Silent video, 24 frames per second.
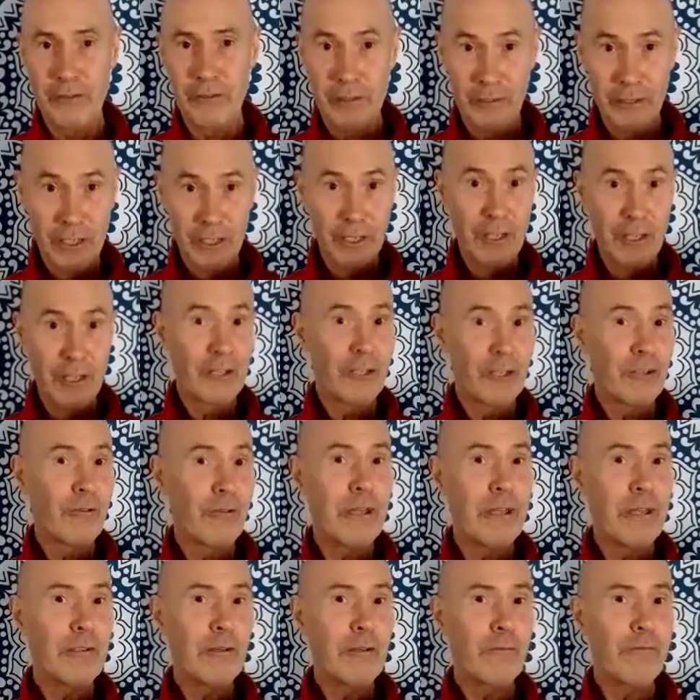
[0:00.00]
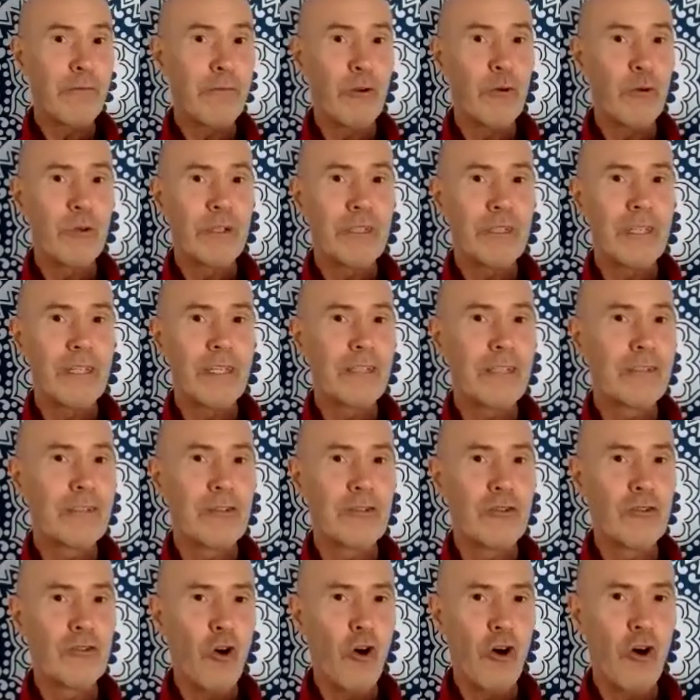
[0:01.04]
And the cranial fluid is
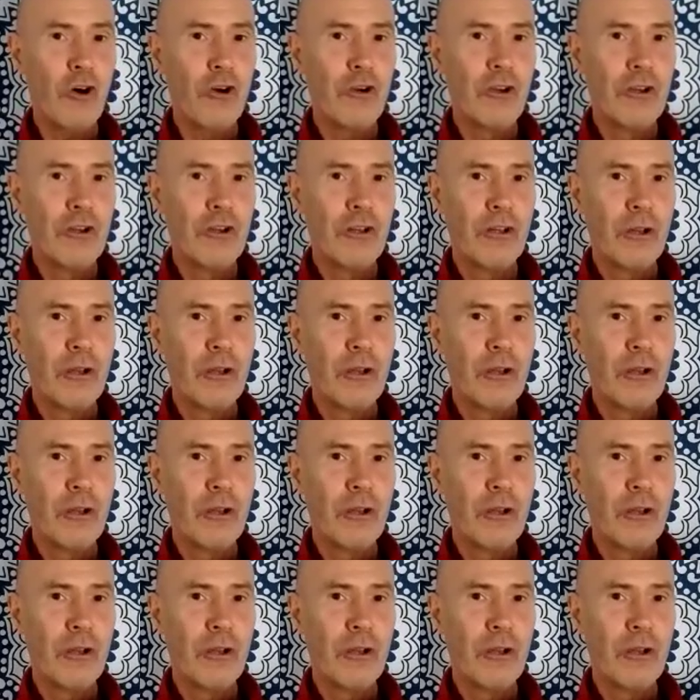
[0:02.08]
not